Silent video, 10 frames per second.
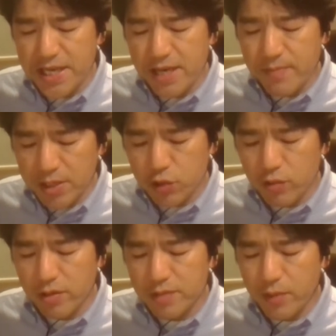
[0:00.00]
image
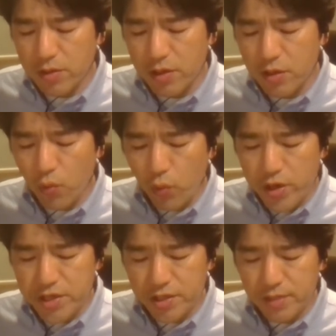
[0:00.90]
corresponding
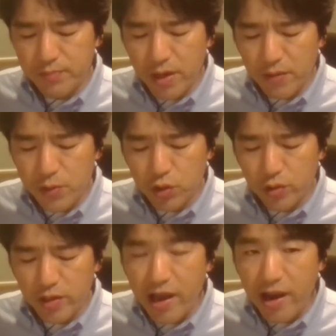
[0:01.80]
with the
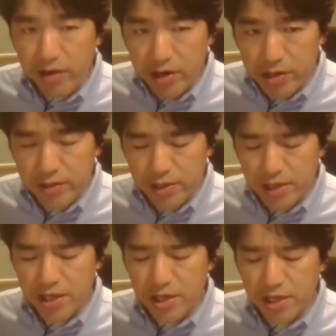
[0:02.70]
perfusion area
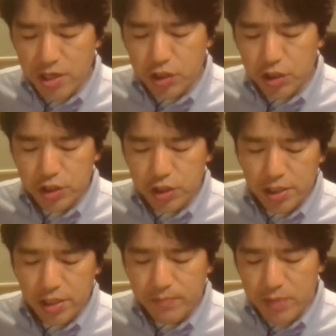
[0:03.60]
in each
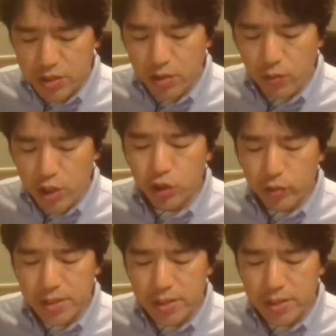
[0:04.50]
vessel injury.